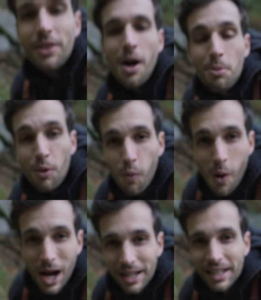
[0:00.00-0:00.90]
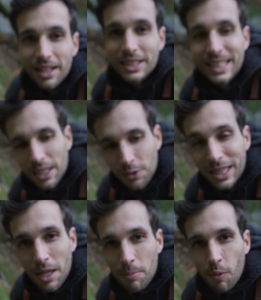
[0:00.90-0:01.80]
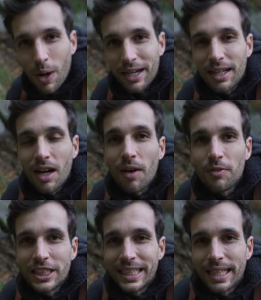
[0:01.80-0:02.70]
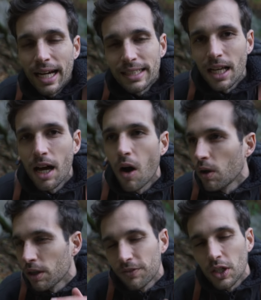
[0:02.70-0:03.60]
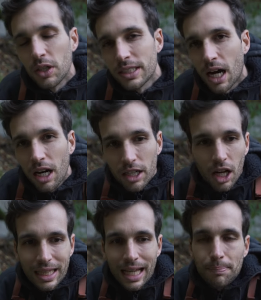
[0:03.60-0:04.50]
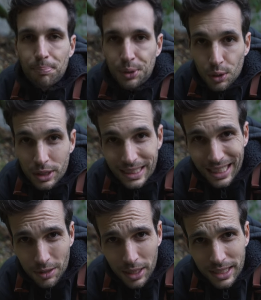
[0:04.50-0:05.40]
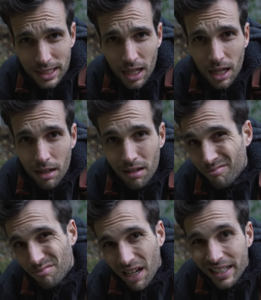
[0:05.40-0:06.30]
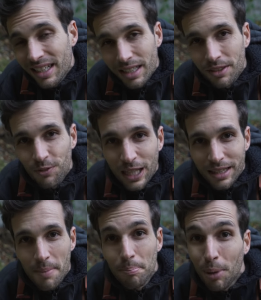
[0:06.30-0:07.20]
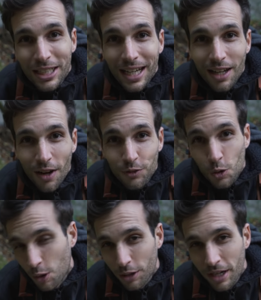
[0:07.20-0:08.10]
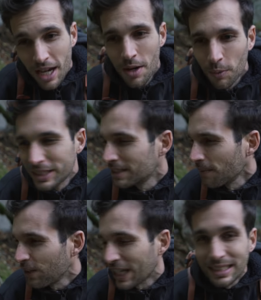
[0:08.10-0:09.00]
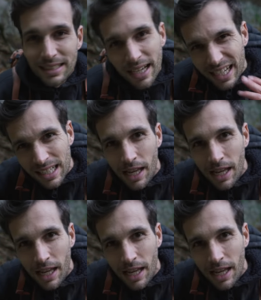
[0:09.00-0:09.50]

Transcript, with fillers: number one, secret number one, and obviously guys, all of those are not like pure secrets. Uh, um, I didn't invent them, but I love to learn with something exciting